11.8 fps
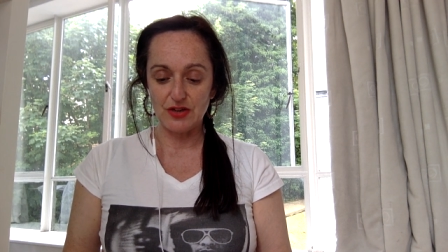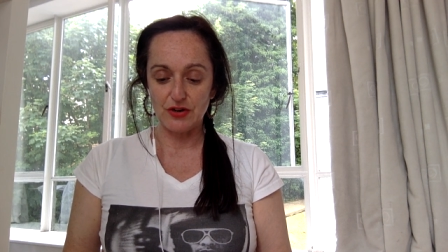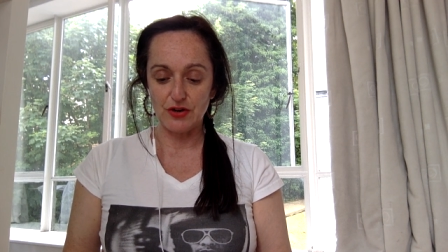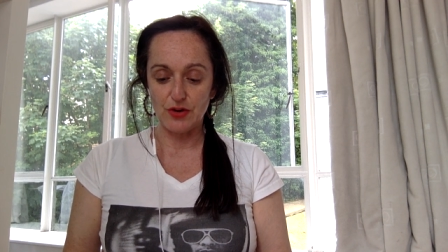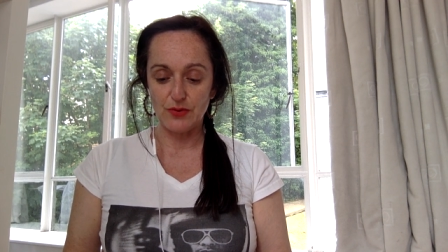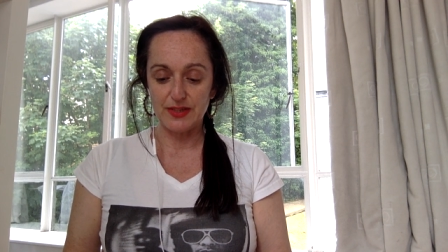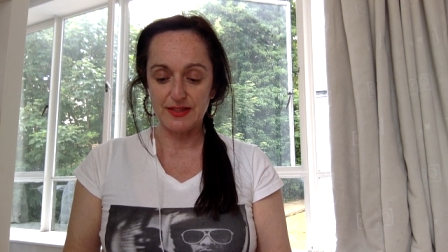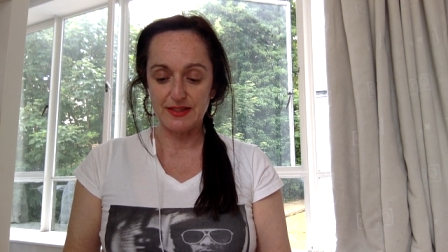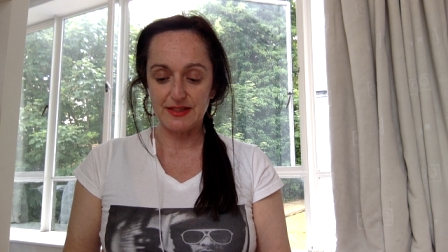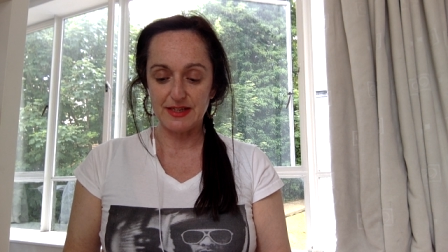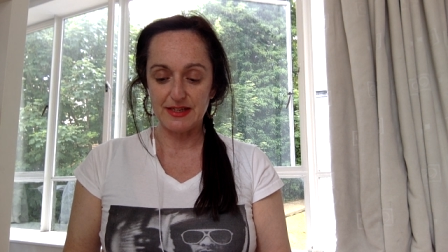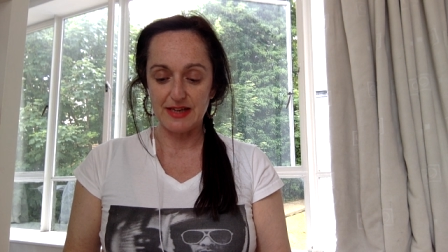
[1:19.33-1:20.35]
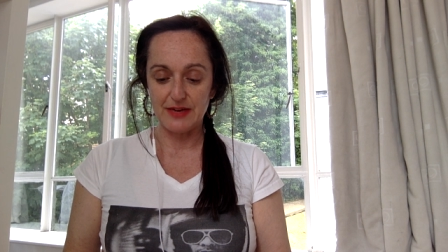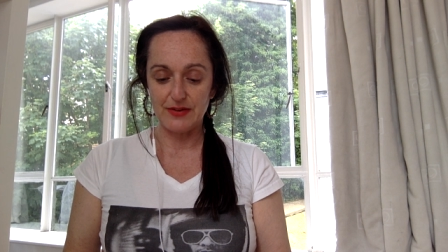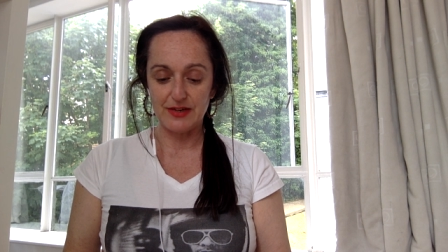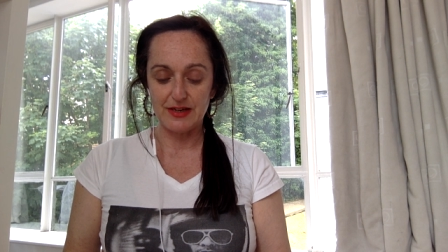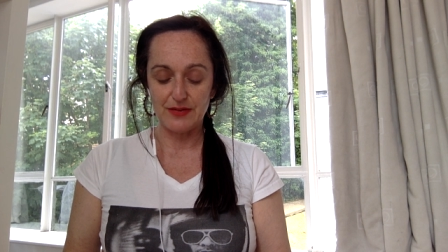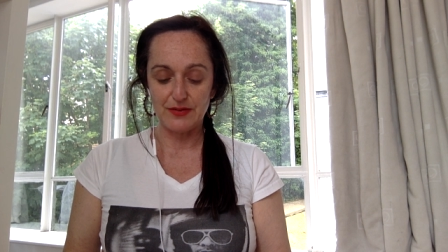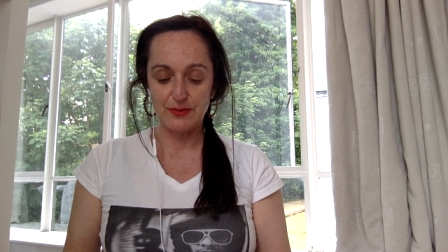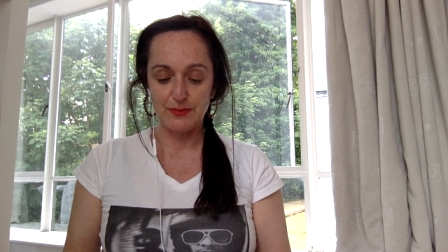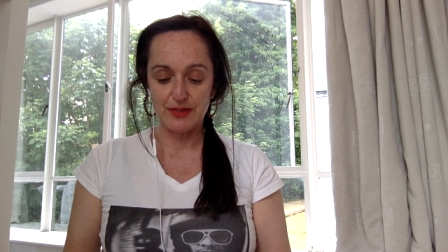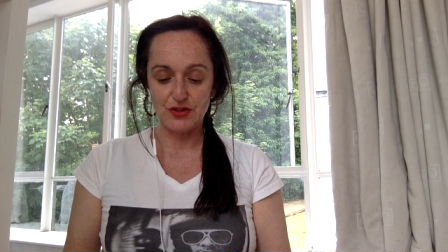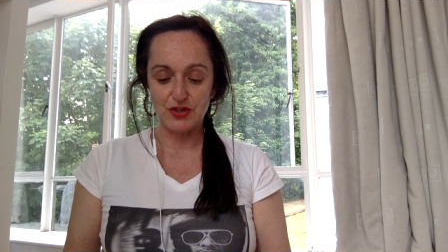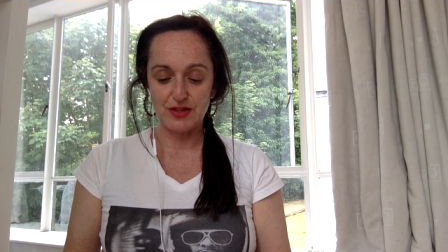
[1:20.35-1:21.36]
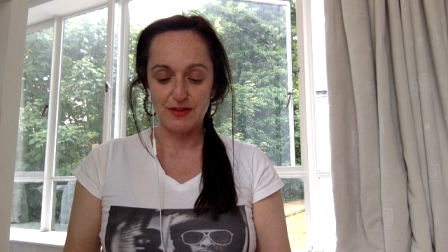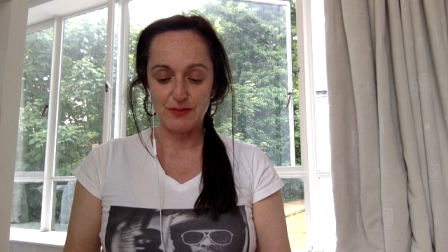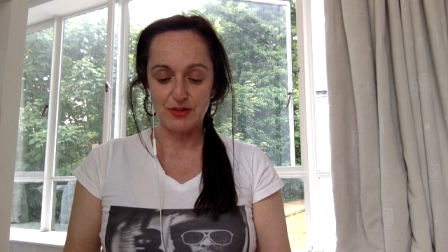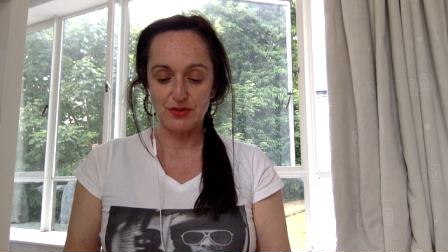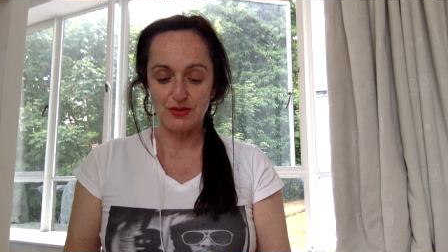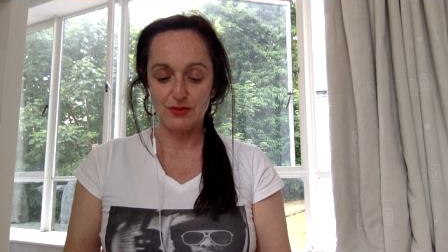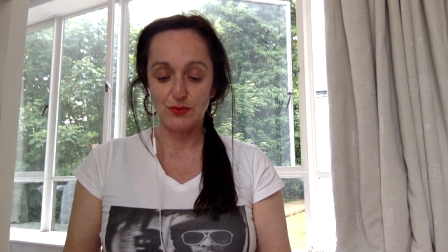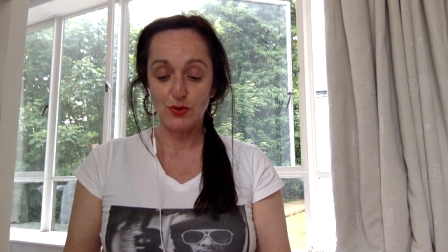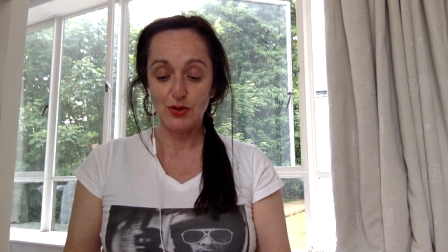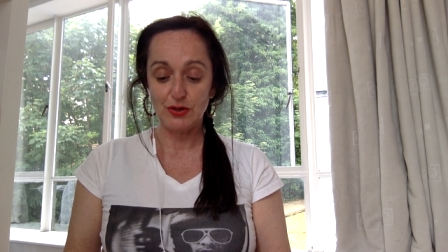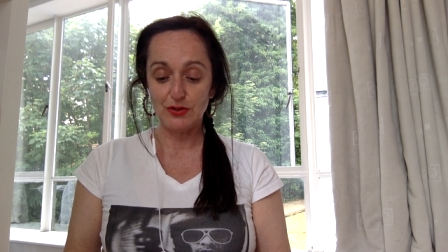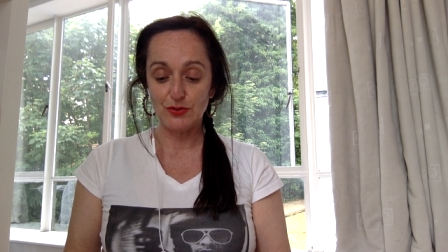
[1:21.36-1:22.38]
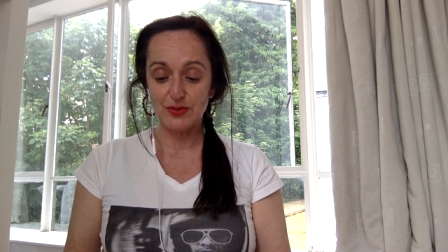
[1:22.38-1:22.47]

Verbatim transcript: are coexisting now in another dimension in the material world,